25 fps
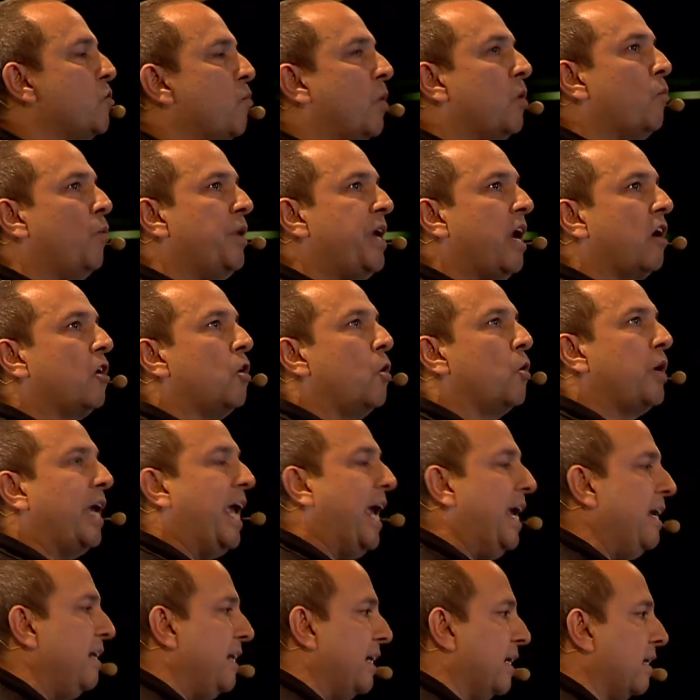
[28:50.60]
where we are
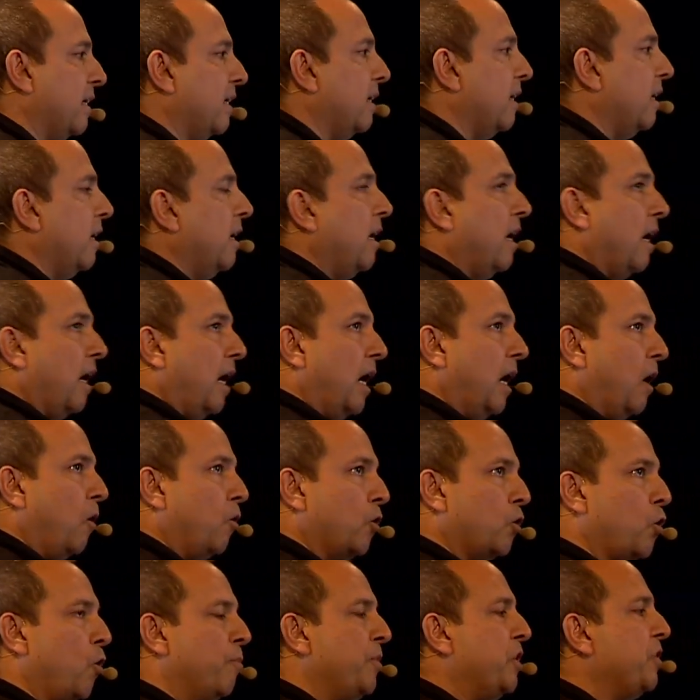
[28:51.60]
locating our
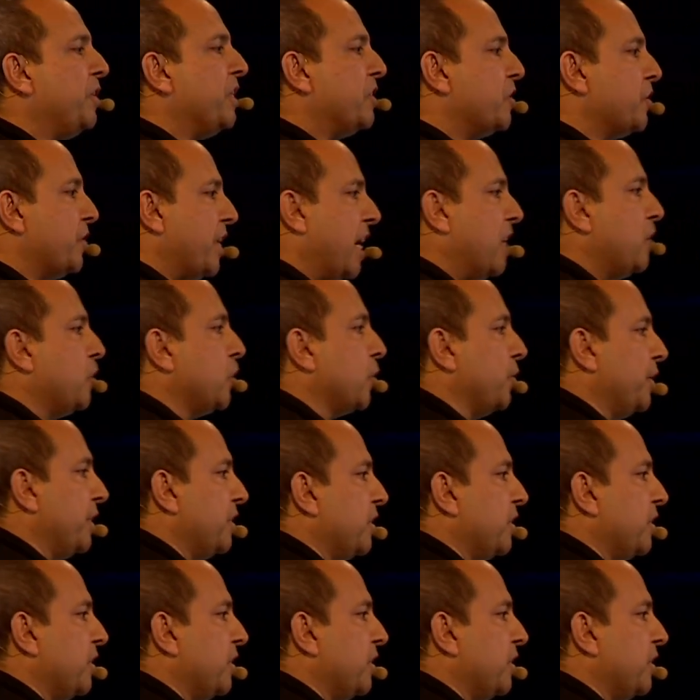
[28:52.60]
community station in